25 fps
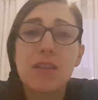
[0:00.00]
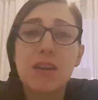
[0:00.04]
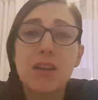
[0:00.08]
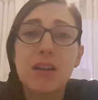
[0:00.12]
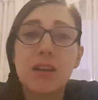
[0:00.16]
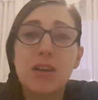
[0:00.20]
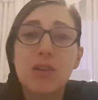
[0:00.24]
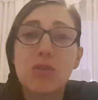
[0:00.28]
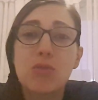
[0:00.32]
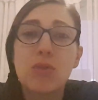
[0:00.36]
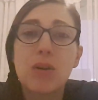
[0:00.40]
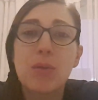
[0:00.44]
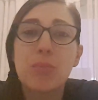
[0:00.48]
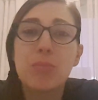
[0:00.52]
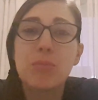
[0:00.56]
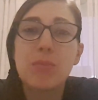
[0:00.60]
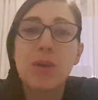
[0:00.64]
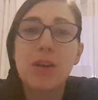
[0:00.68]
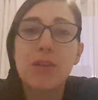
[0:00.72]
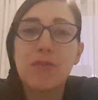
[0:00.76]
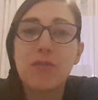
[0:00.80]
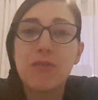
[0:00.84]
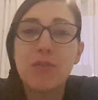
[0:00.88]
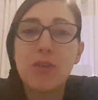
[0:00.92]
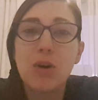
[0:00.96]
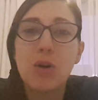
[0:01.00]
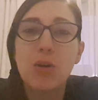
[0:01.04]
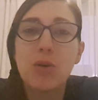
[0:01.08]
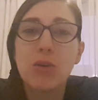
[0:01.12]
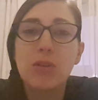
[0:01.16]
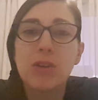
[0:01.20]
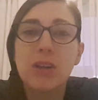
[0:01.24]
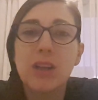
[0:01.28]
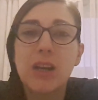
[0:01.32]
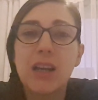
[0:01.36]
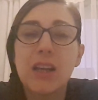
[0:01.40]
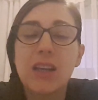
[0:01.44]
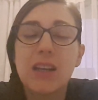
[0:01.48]
Then I grabbed my
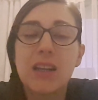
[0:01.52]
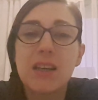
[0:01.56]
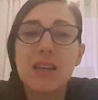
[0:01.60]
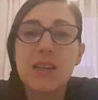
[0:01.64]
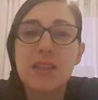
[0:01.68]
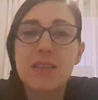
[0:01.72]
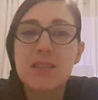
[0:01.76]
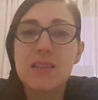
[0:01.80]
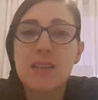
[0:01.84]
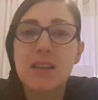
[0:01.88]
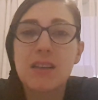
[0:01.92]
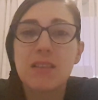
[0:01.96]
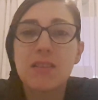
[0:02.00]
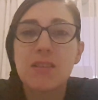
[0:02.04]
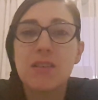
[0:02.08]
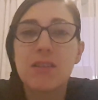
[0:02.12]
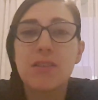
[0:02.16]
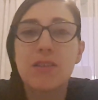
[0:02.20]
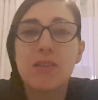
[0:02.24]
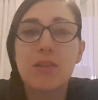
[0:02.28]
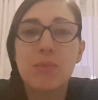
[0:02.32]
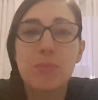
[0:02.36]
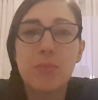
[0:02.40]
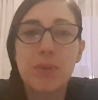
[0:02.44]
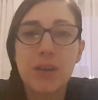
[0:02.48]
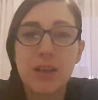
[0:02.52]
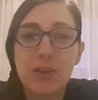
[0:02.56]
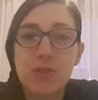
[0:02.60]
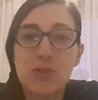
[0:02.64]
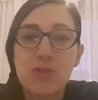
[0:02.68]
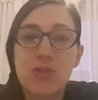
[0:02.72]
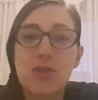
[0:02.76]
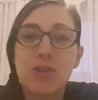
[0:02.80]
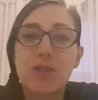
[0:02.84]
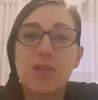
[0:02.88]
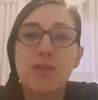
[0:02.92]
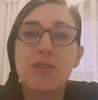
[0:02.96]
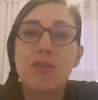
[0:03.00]
phone and I sent her a
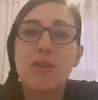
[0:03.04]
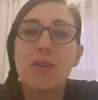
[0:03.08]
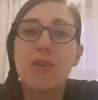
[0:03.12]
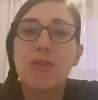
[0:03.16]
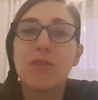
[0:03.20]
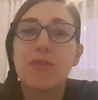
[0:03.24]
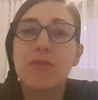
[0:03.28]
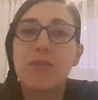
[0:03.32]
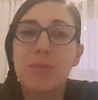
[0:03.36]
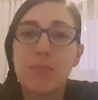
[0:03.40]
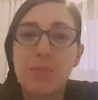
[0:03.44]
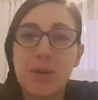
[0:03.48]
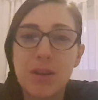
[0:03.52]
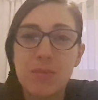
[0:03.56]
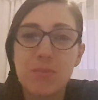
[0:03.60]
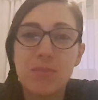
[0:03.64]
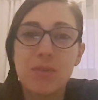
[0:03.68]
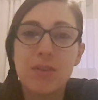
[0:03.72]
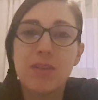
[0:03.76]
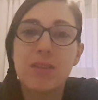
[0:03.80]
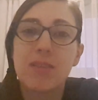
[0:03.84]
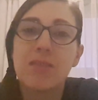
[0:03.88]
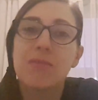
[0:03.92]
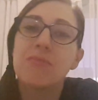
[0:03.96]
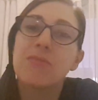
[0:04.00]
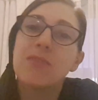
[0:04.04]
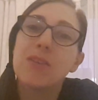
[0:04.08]
picture of the baby,